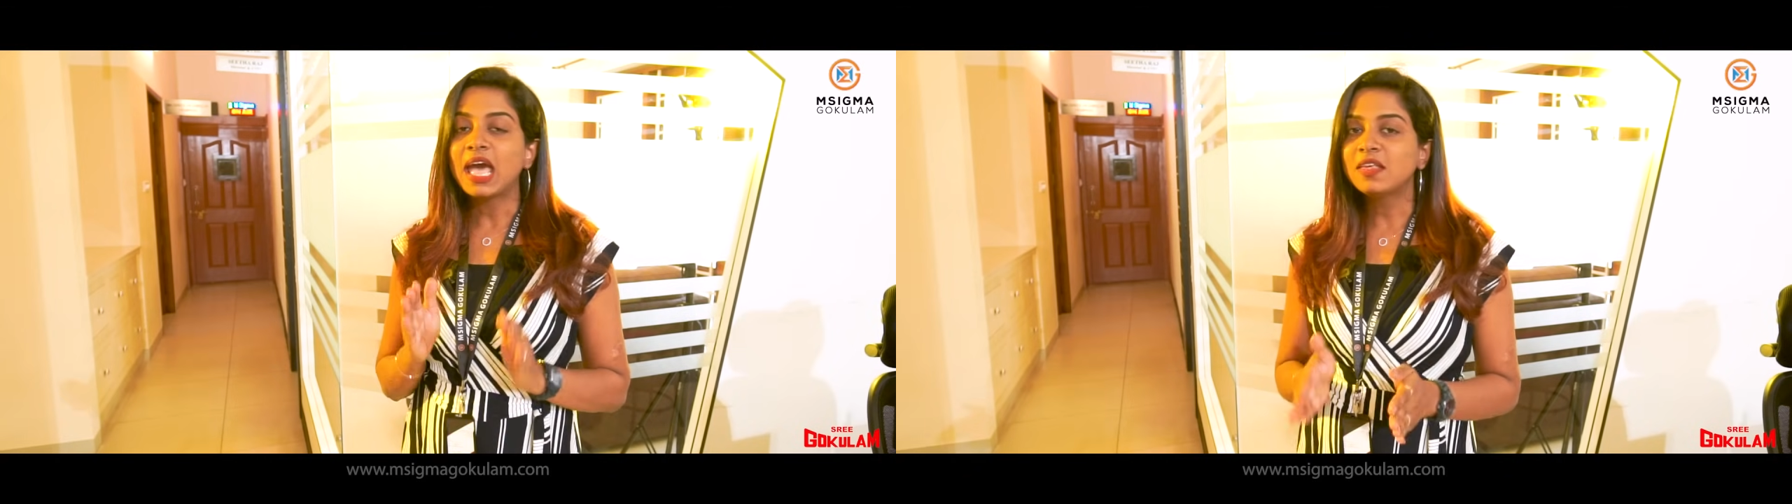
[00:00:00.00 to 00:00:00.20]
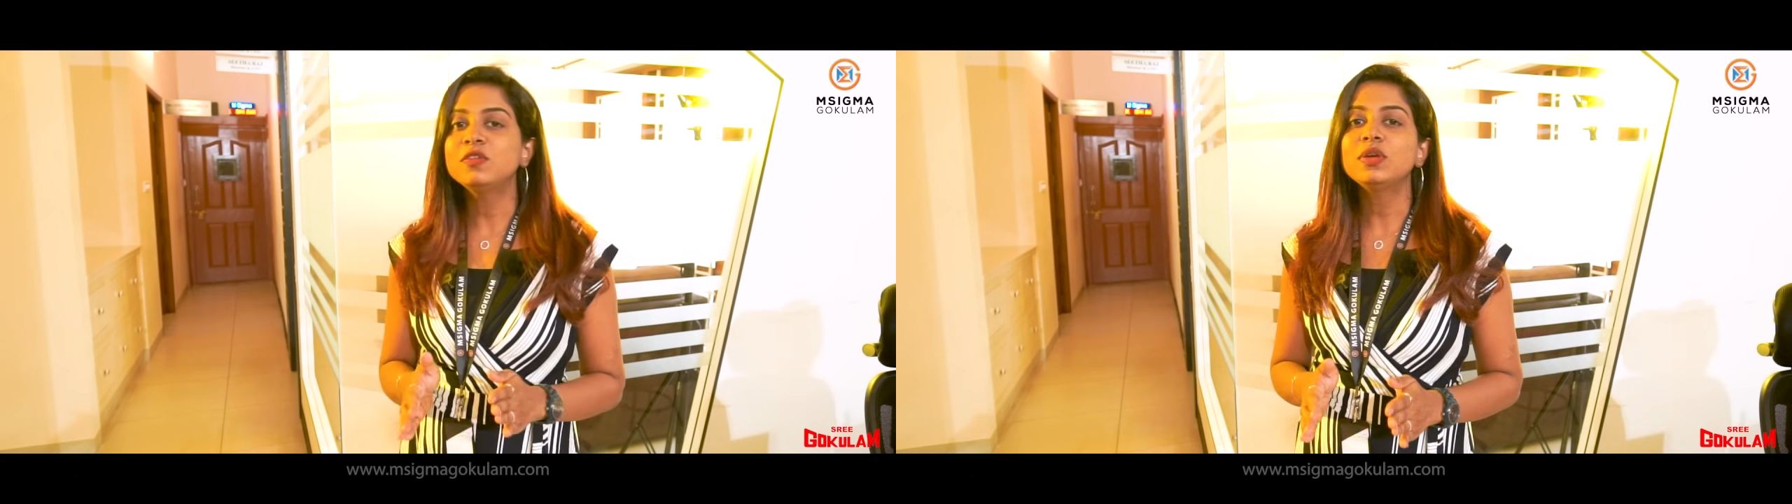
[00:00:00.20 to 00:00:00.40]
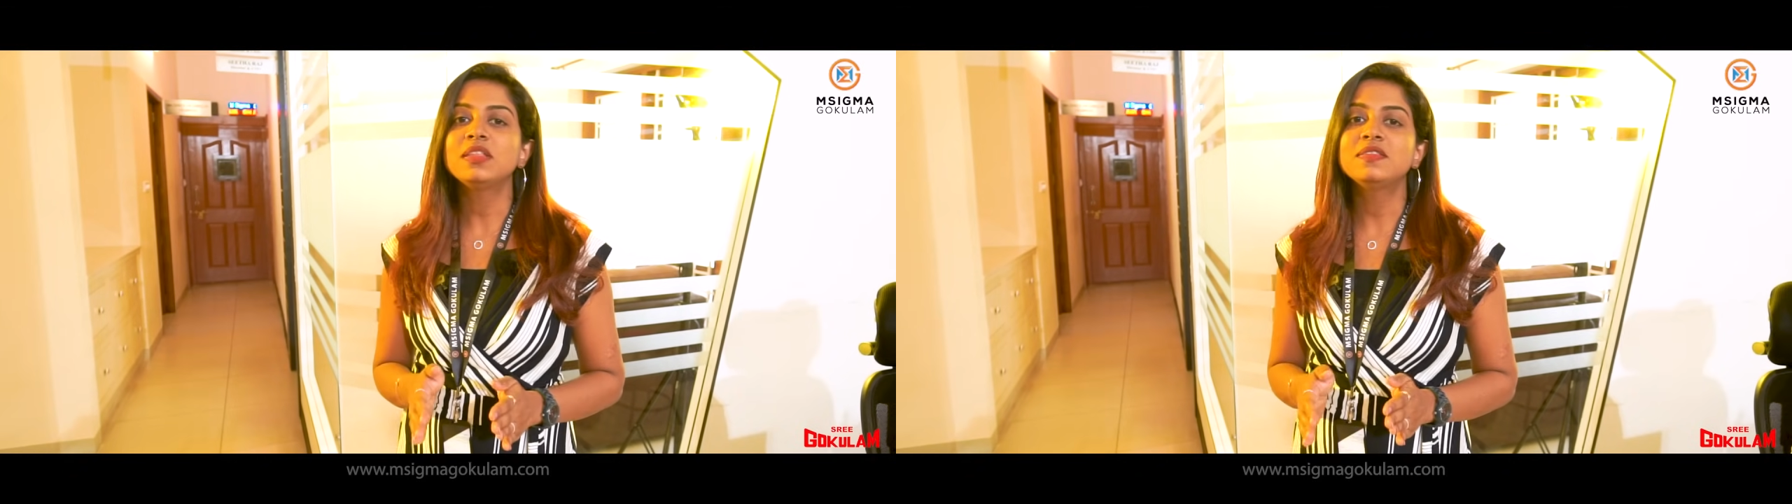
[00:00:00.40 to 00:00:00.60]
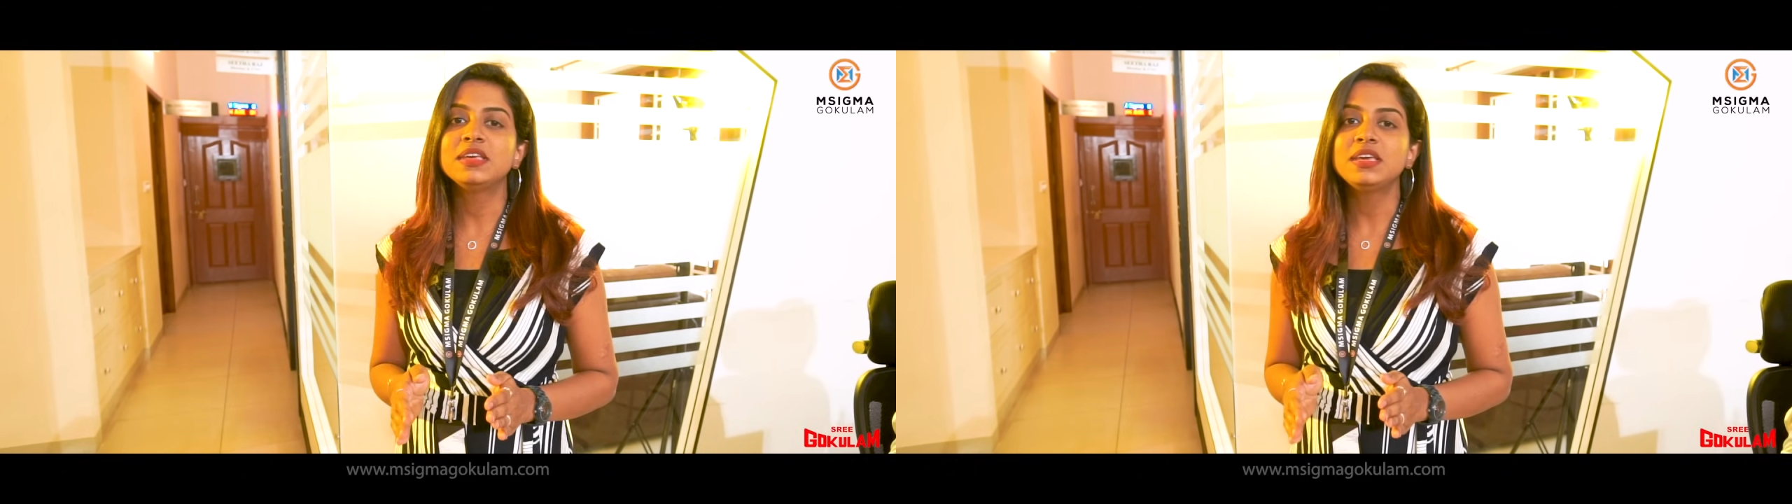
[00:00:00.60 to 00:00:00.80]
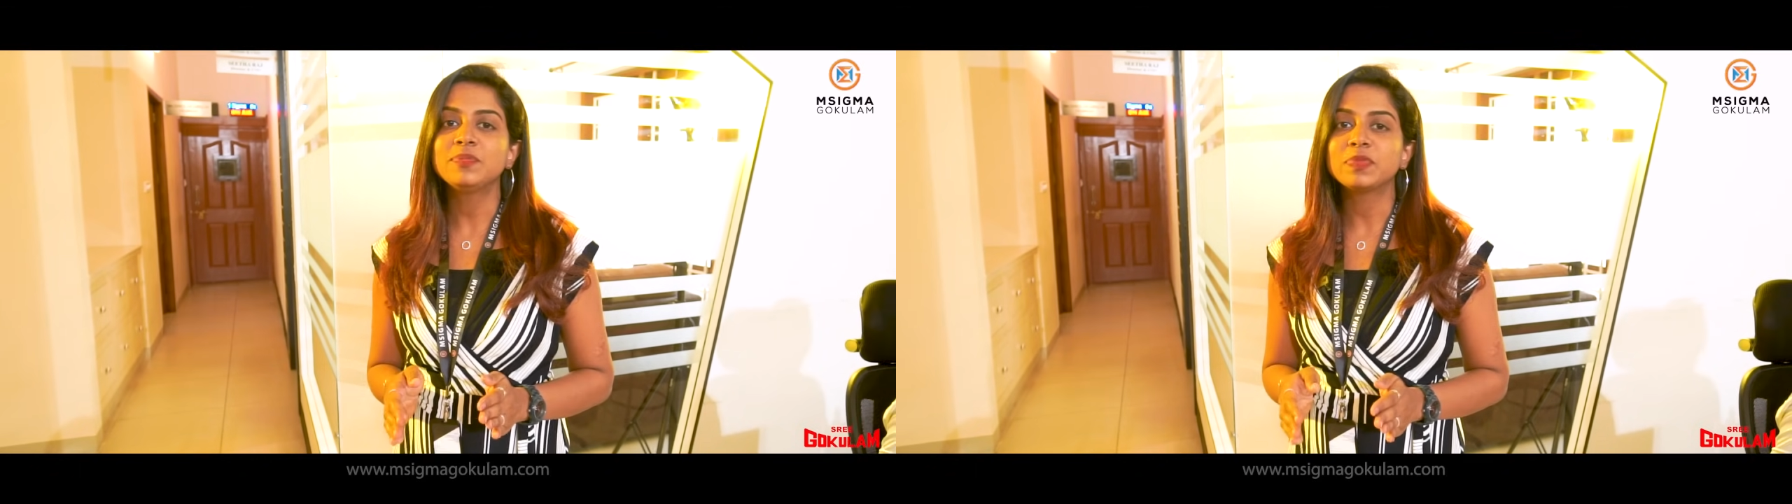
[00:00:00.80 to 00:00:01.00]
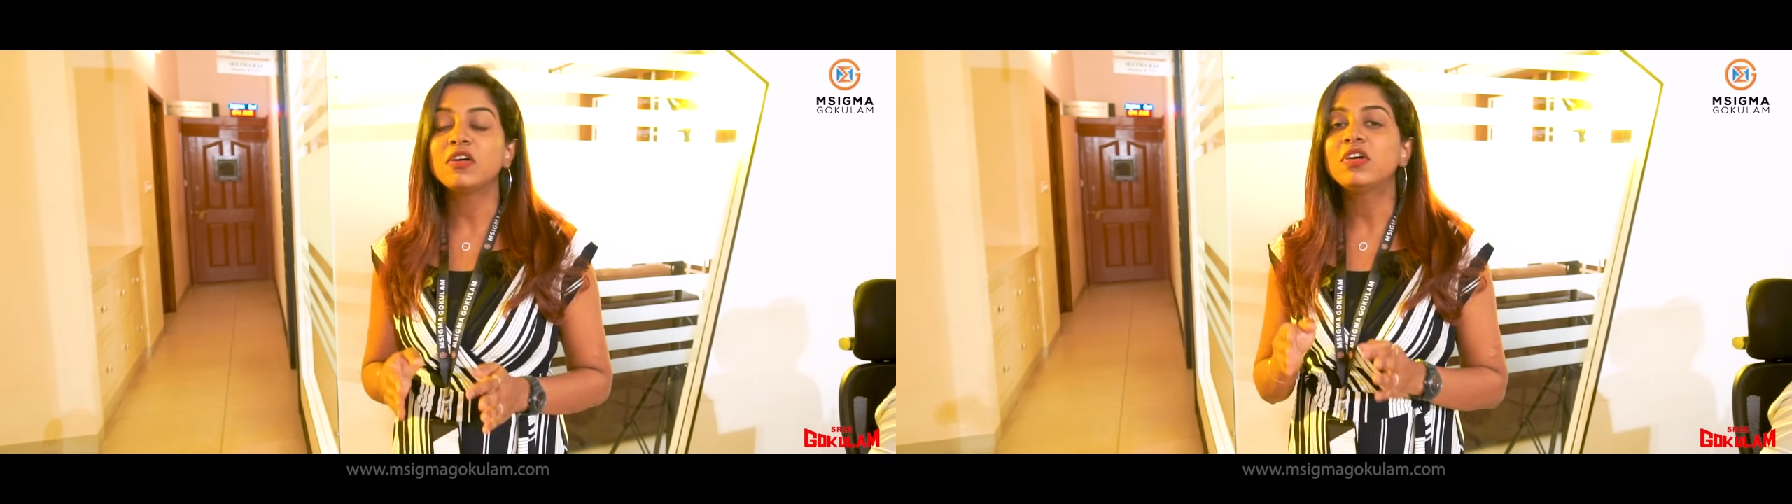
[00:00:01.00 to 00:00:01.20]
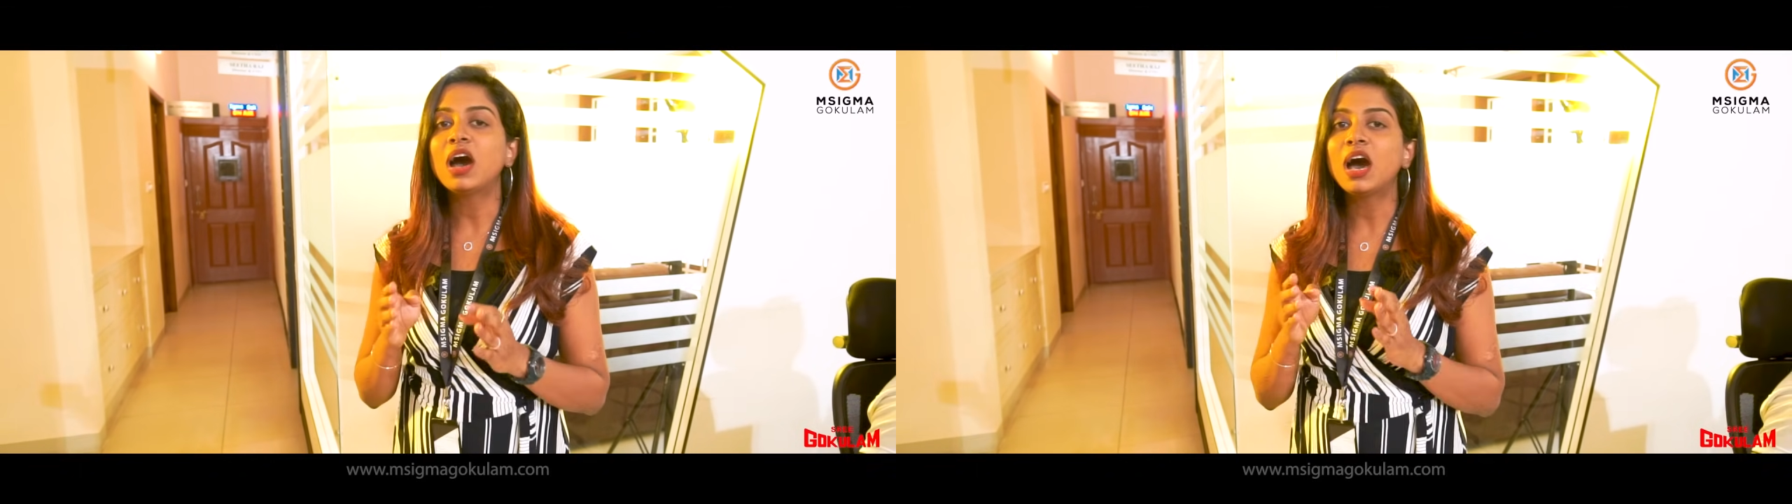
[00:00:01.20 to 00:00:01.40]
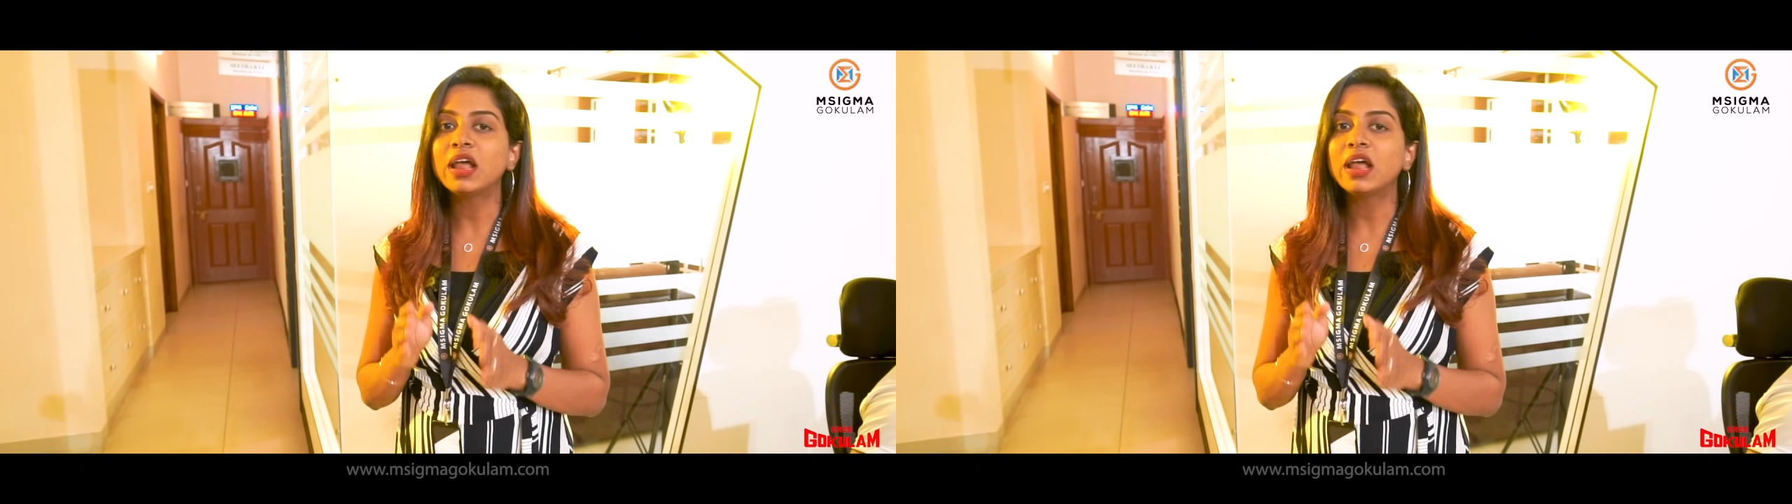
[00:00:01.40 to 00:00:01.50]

As you can see, our